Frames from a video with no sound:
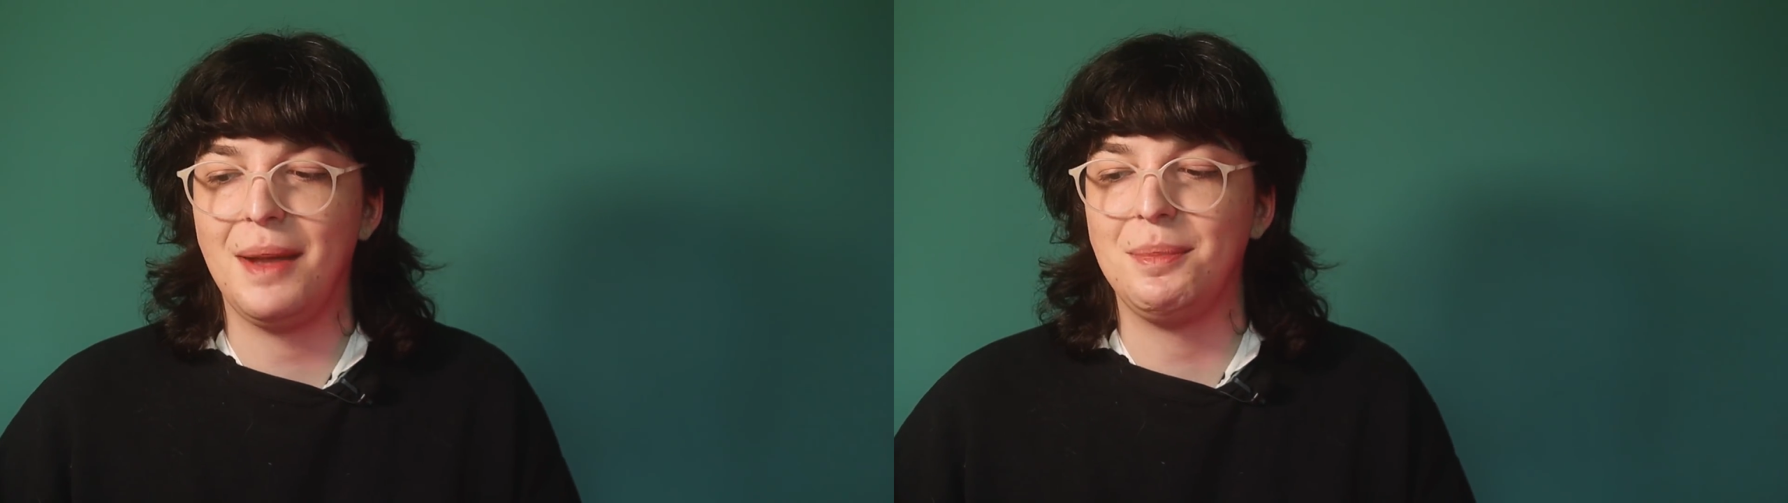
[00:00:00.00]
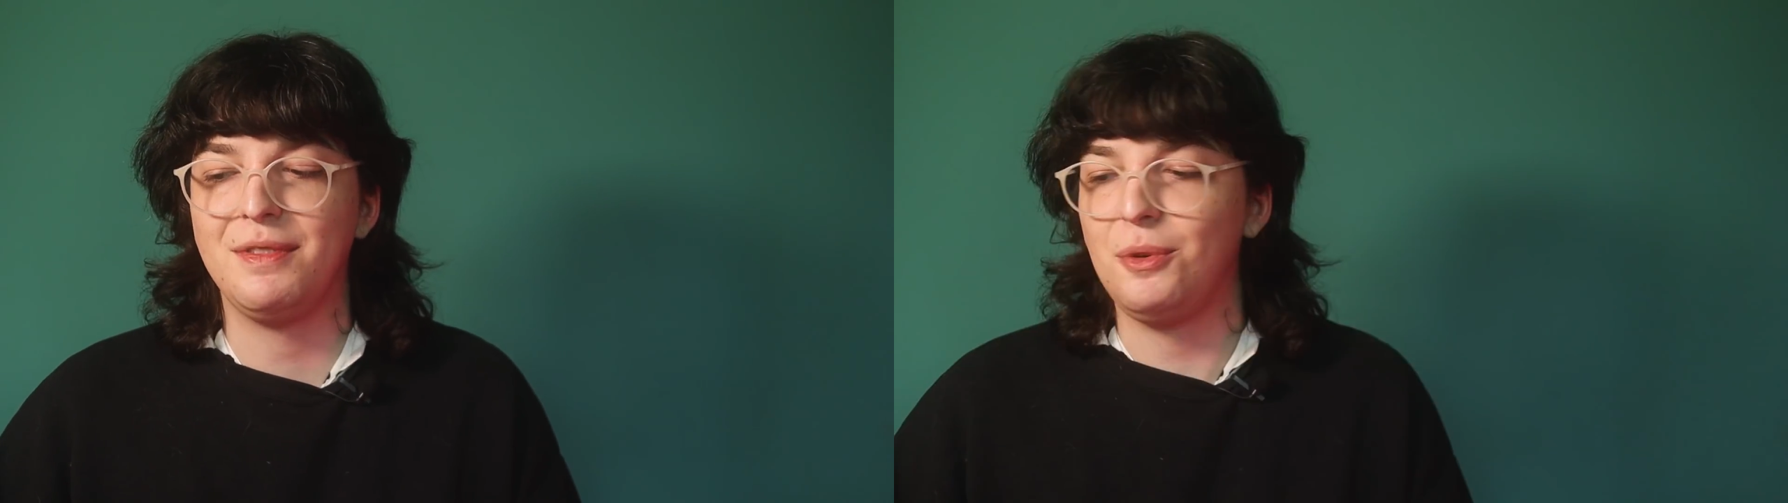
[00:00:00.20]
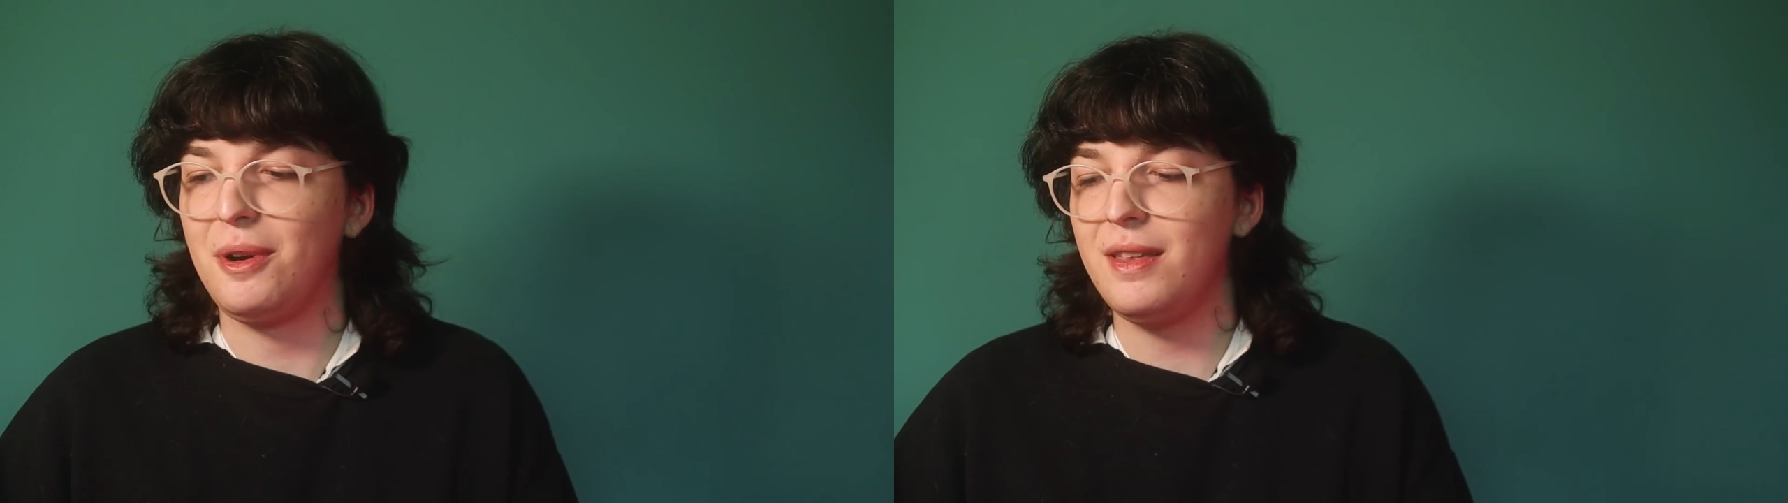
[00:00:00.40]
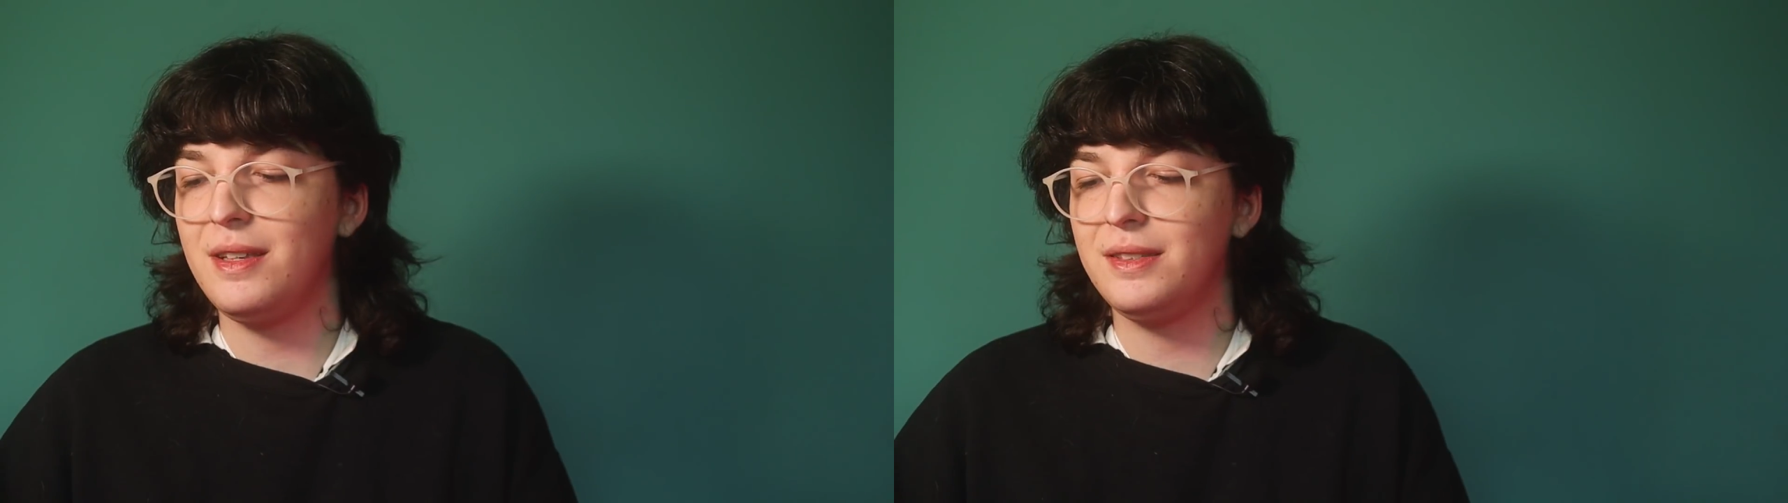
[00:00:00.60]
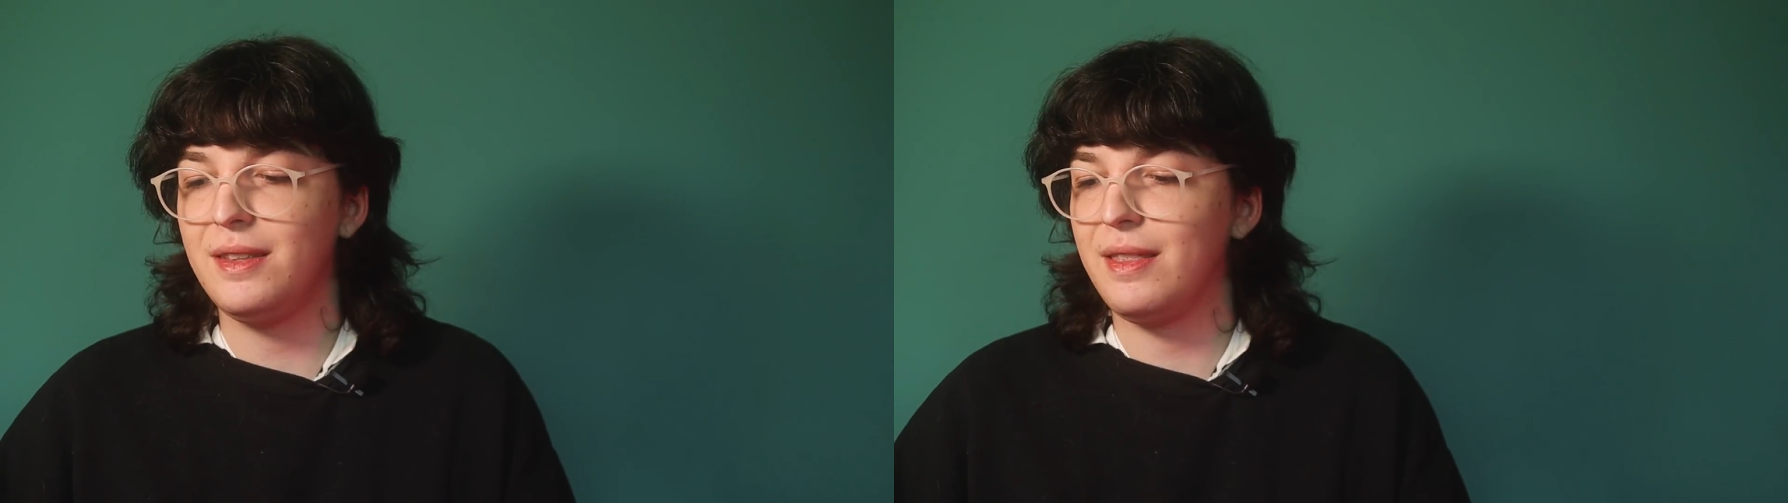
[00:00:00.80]
And before
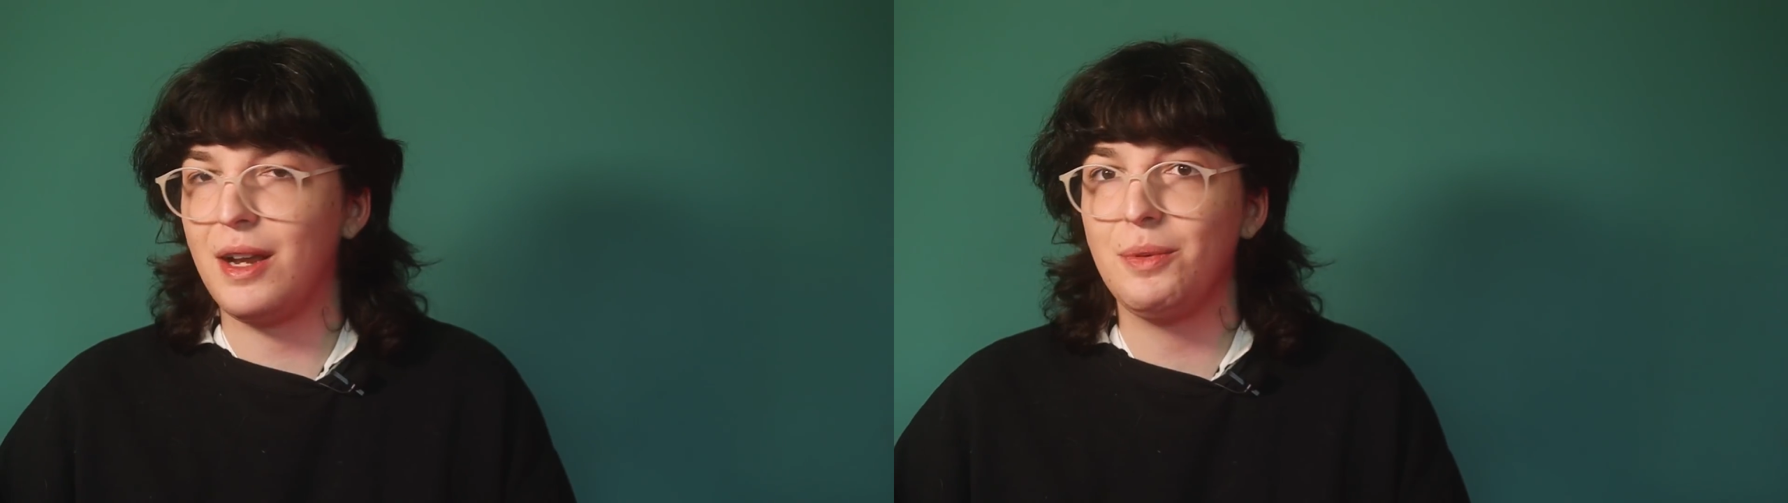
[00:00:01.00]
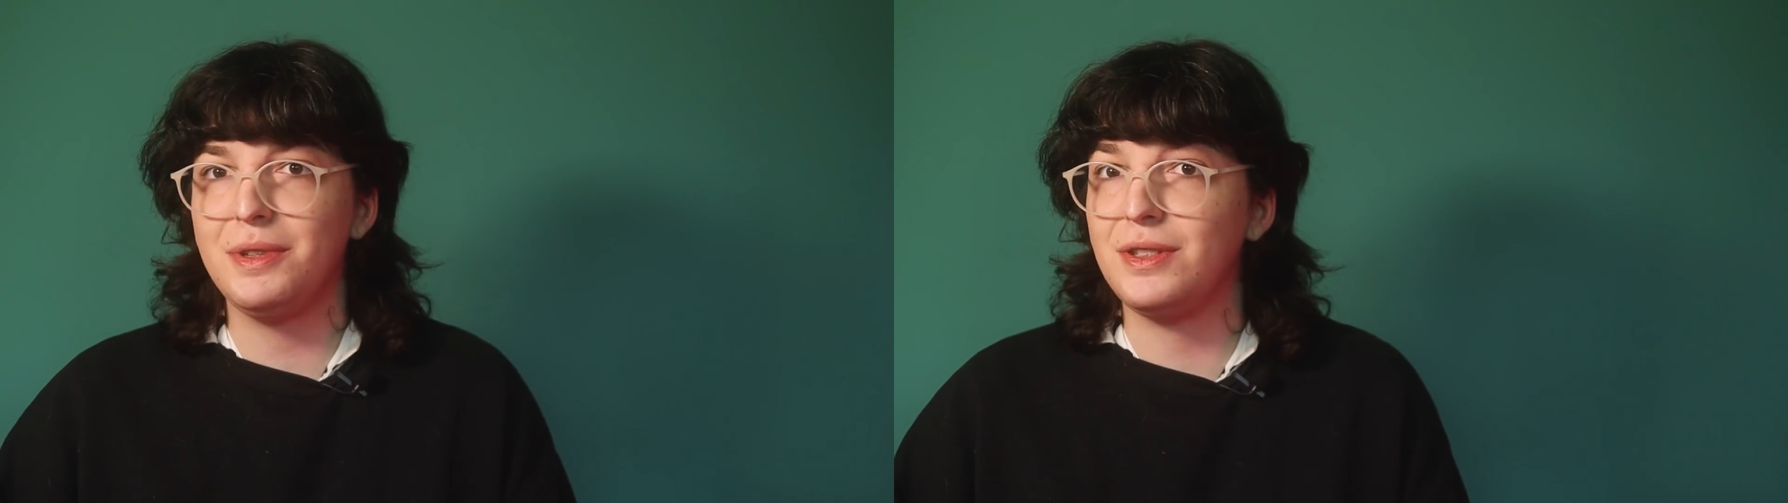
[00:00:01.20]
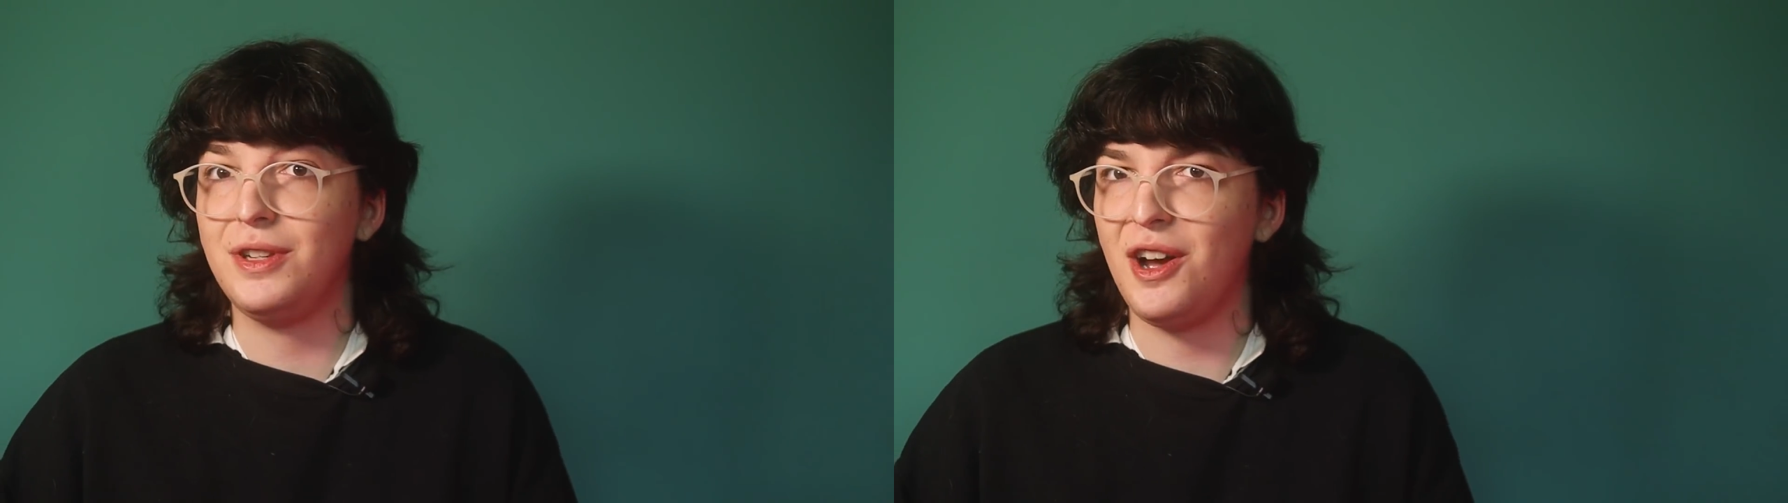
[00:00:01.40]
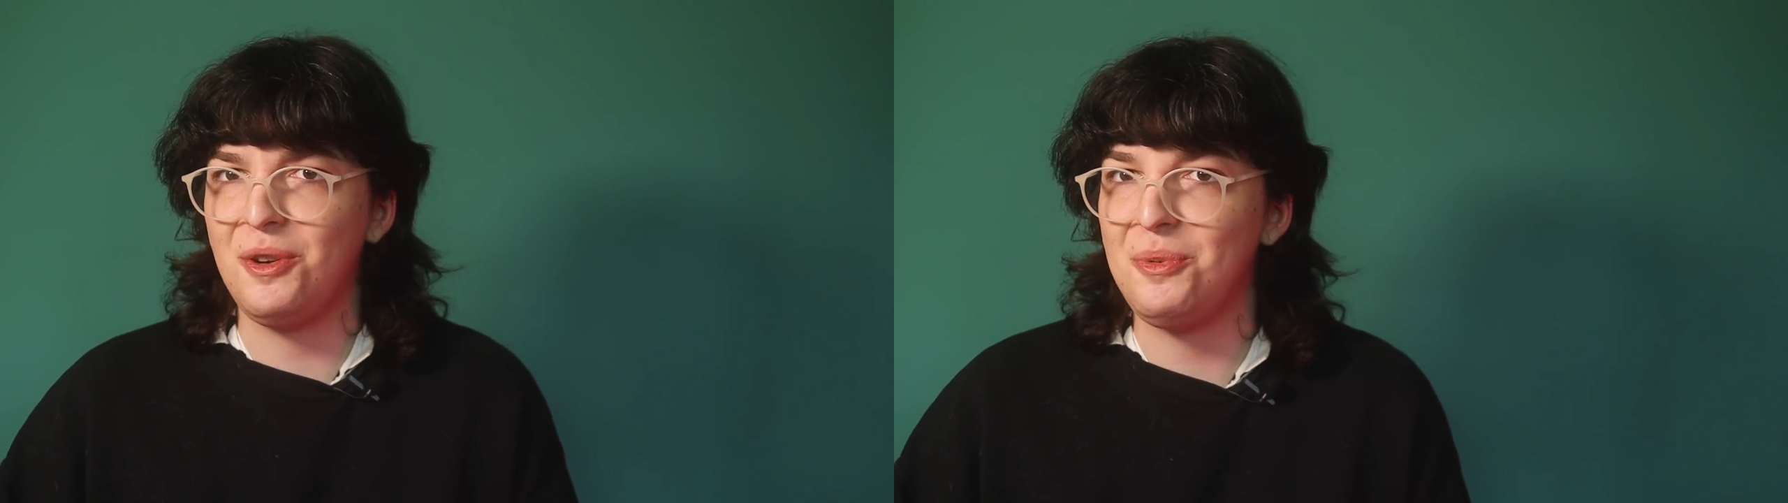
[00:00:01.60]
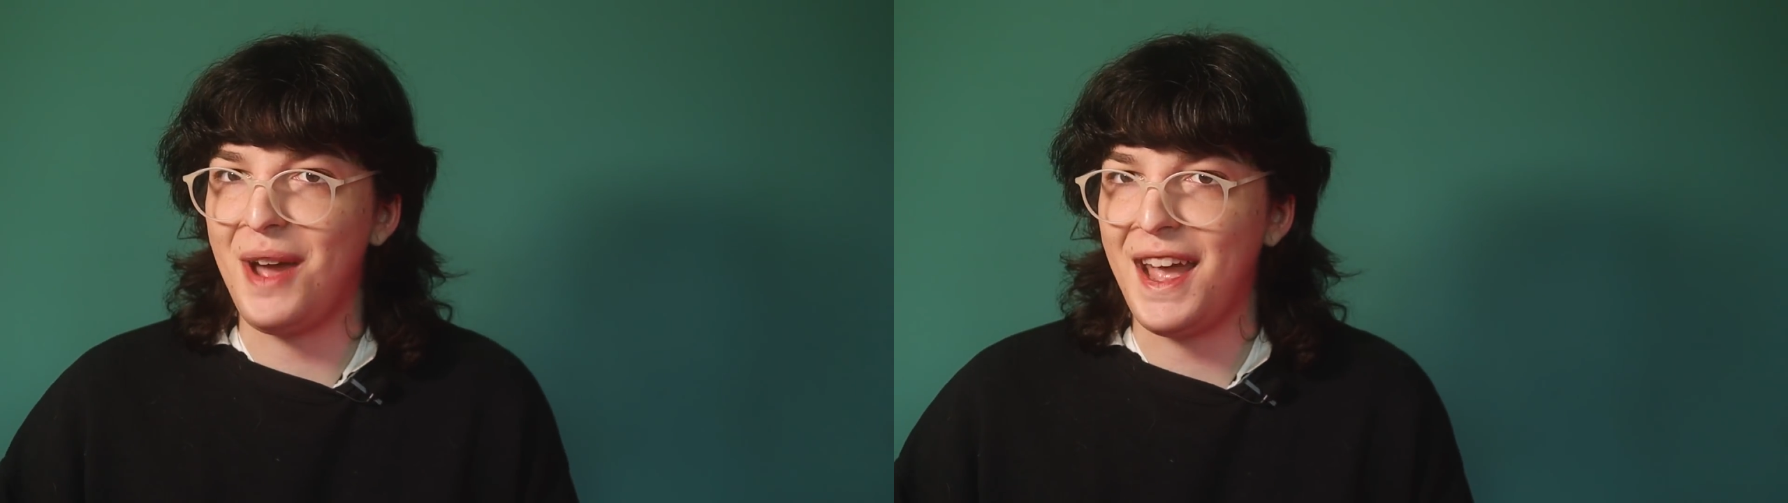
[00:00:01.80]
this, there was
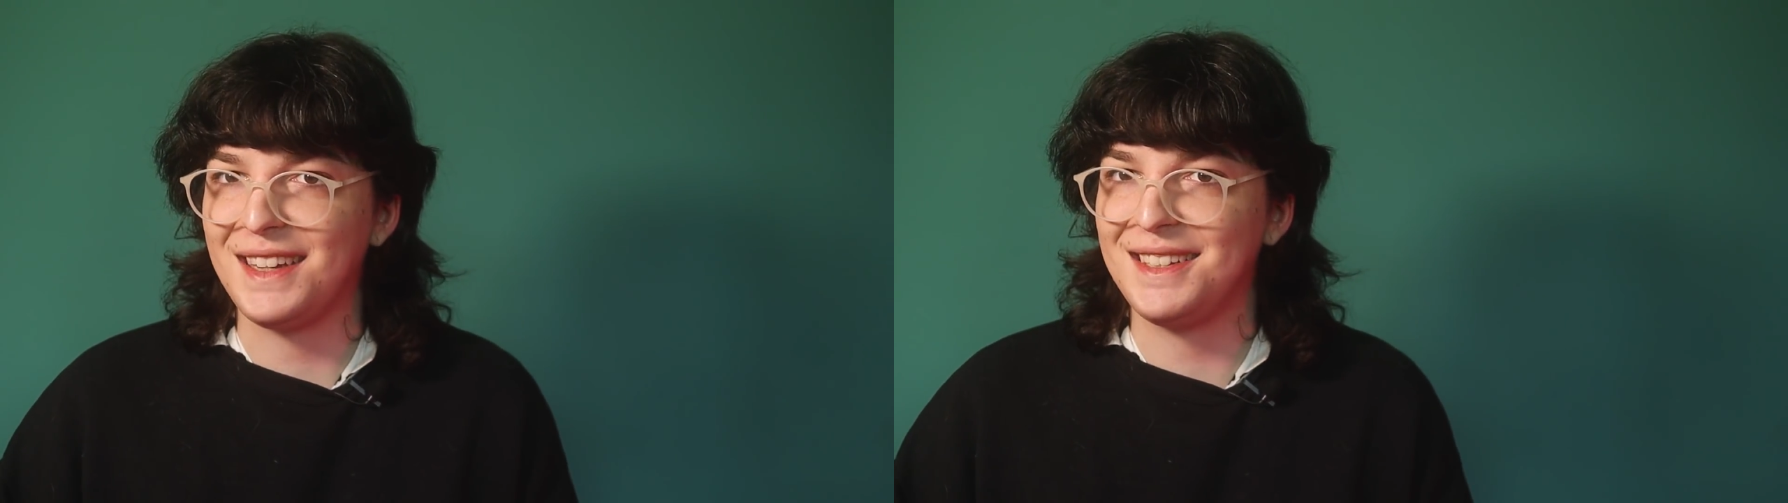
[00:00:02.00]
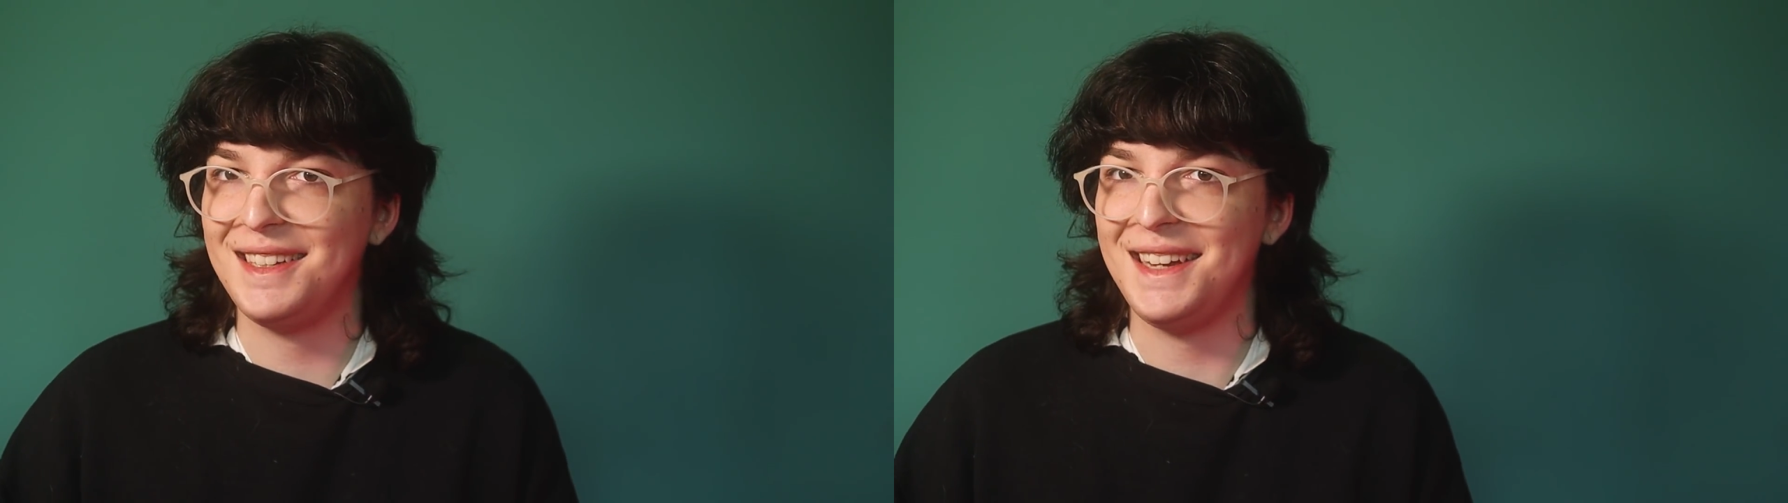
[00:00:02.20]
no way to